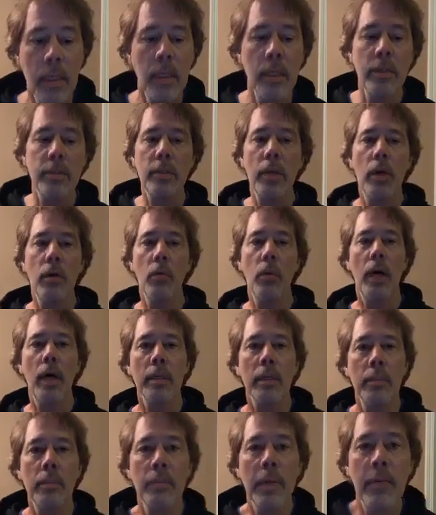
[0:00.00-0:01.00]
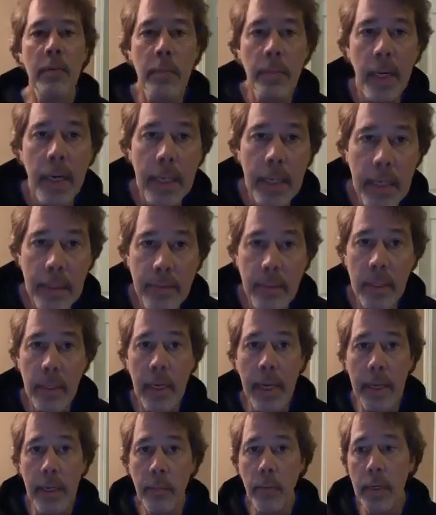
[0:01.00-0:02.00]
So welcome everybody.
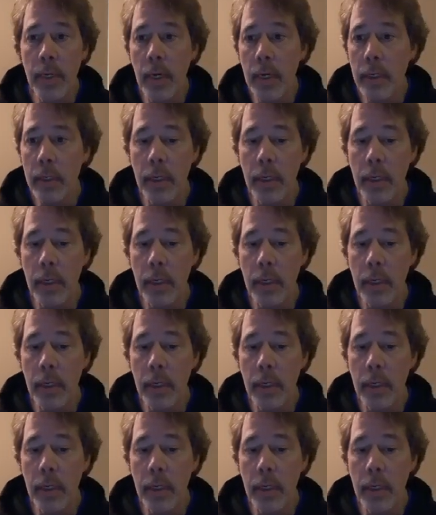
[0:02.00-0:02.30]
Tonight we are